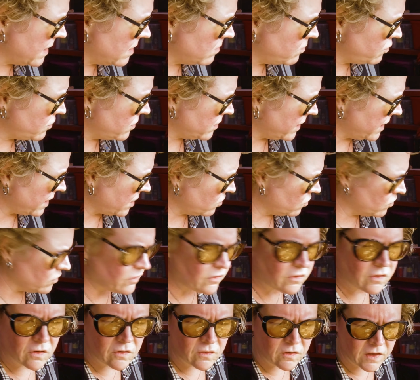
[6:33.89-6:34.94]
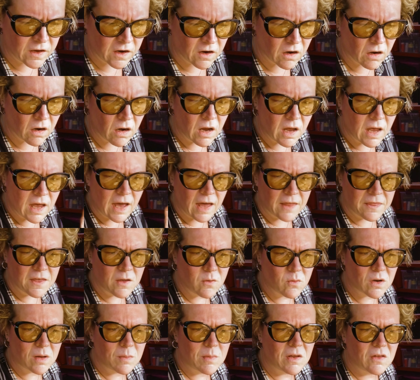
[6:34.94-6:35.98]
I could put like crystals there. I
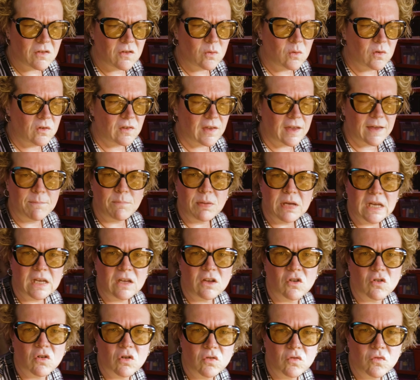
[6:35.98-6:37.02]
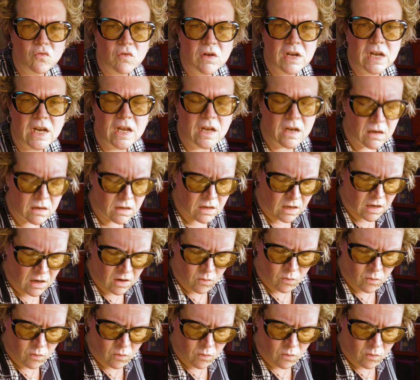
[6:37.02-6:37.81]
think what I'm gonna do is like pick your own reading